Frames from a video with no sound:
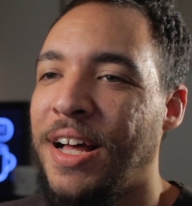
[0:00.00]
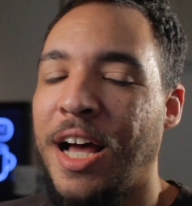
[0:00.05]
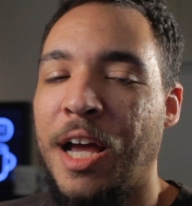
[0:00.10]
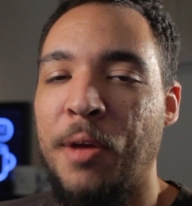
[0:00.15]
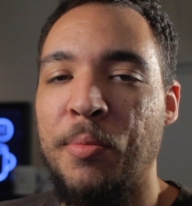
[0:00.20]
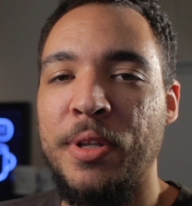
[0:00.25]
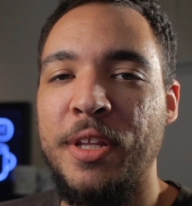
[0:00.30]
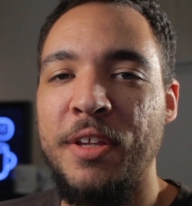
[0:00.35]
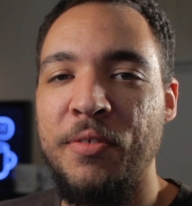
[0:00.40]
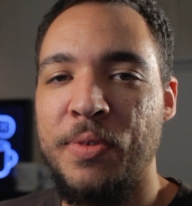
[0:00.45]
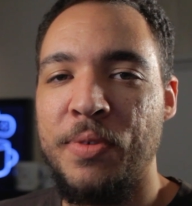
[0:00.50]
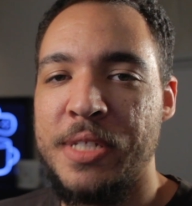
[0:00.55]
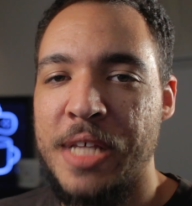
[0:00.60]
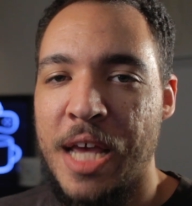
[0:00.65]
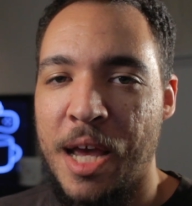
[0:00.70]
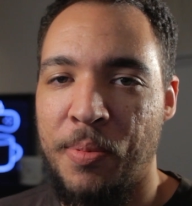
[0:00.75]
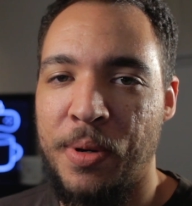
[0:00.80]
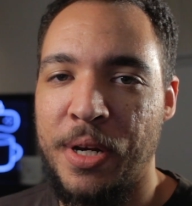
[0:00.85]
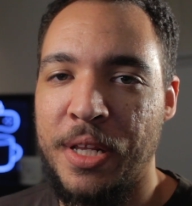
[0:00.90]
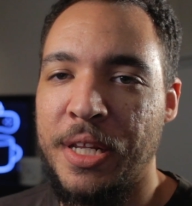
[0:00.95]
I believe what's
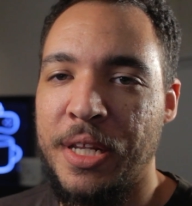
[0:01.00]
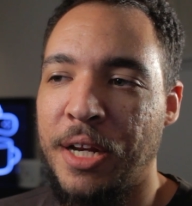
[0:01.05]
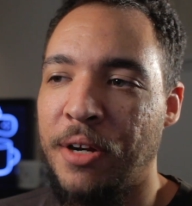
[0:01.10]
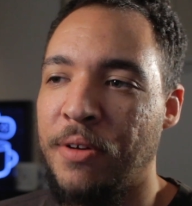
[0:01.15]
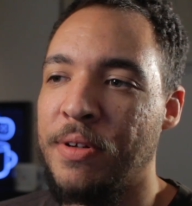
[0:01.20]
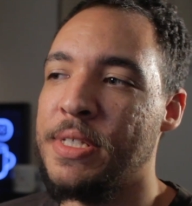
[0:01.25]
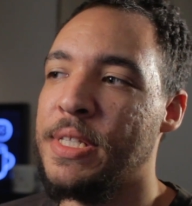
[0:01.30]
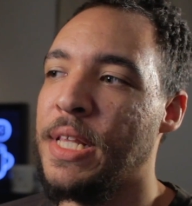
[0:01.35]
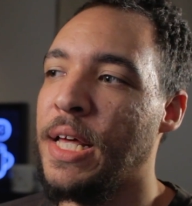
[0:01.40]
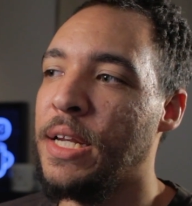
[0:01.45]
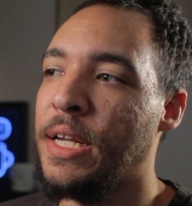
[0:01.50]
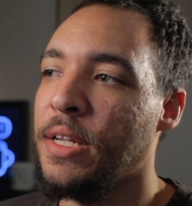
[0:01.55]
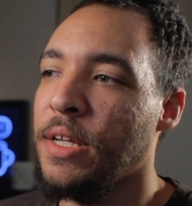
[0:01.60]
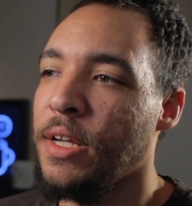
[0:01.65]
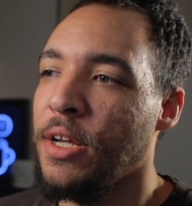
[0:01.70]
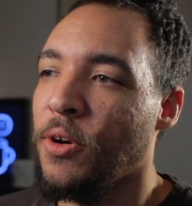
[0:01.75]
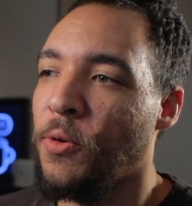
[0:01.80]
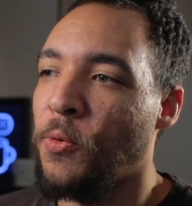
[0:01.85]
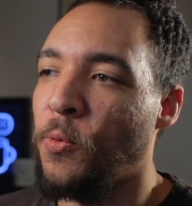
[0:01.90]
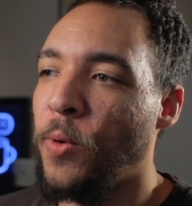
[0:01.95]
happening here is that
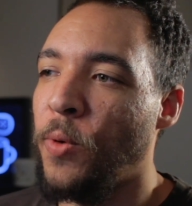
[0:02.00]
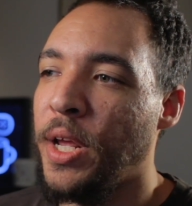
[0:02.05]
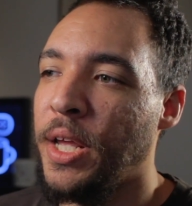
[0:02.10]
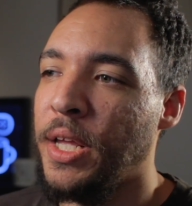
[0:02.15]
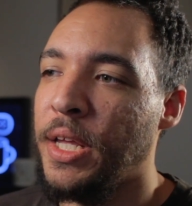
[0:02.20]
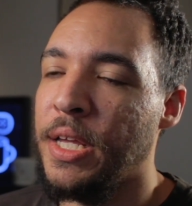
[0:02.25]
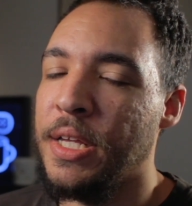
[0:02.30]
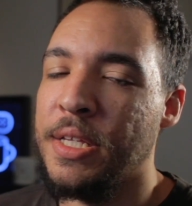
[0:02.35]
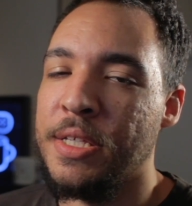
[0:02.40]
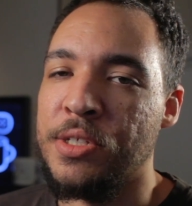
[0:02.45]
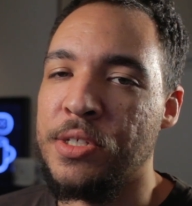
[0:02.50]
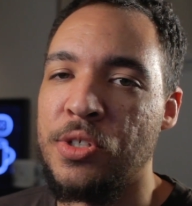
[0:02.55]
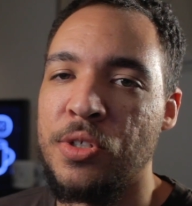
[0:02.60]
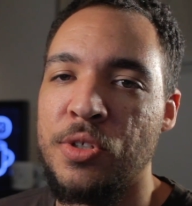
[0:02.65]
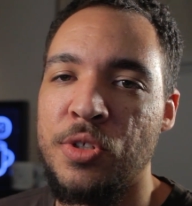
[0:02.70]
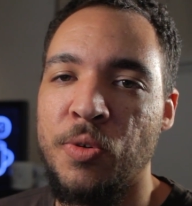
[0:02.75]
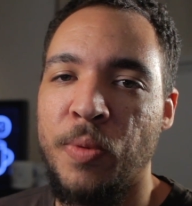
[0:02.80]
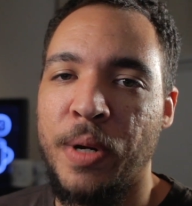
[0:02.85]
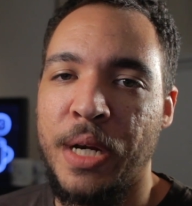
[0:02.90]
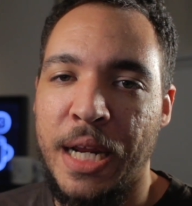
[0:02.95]
Ray is
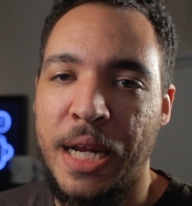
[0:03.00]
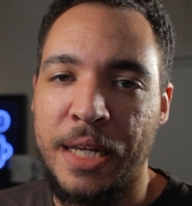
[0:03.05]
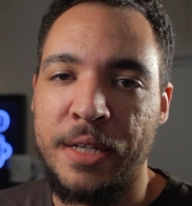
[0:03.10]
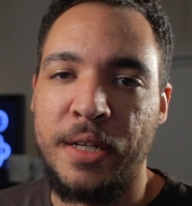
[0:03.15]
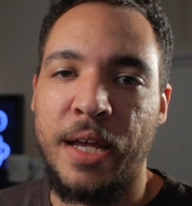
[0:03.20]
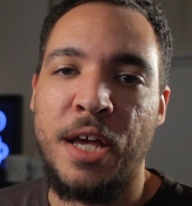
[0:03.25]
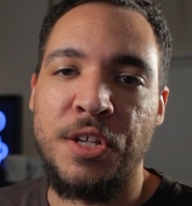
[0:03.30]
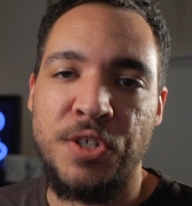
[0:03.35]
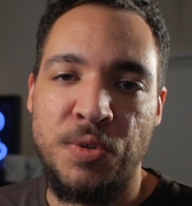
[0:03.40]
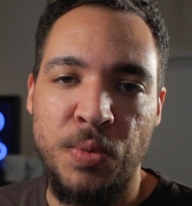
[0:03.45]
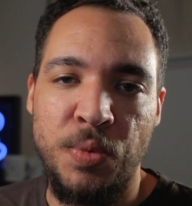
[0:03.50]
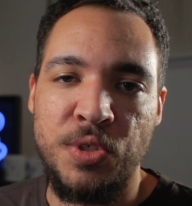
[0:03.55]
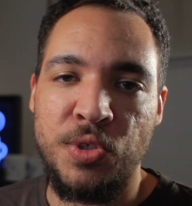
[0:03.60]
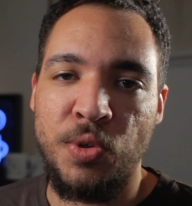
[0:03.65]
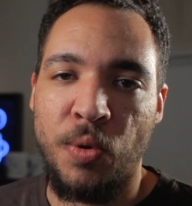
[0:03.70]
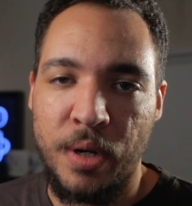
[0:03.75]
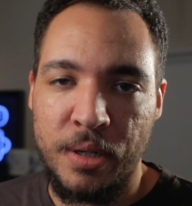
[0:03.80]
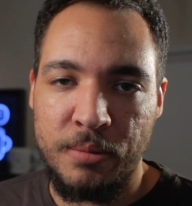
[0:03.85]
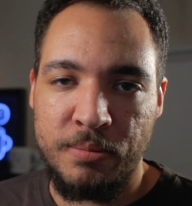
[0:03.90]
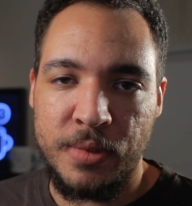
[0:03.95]
doing a last
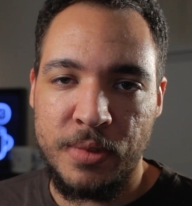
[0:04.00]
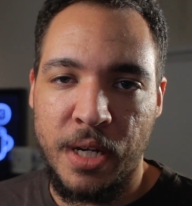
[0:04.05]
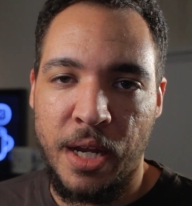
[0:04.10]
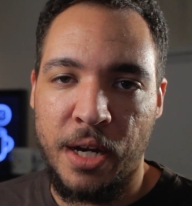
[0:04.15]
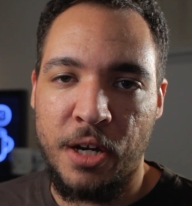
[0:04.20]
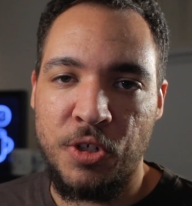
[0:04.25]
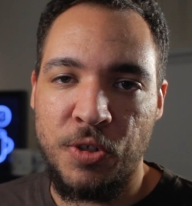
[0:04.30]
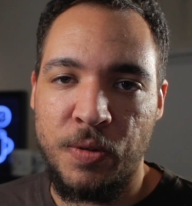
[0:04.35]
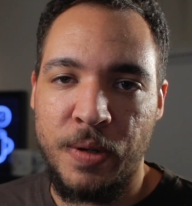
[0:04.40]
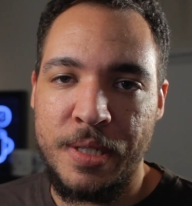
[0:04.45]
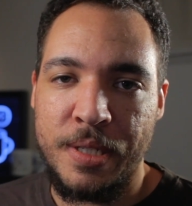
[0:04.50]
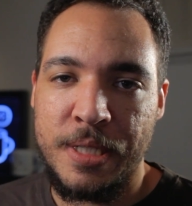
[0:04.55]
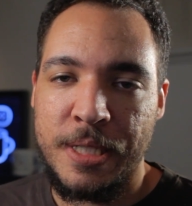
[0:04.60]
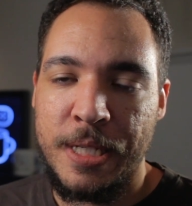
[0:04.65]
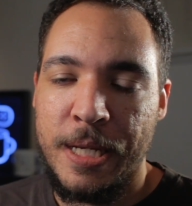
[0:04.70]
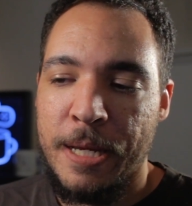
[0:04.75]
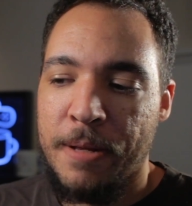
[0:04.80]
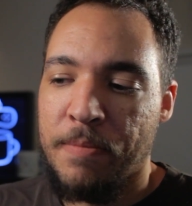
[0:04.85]
resort kind of choice.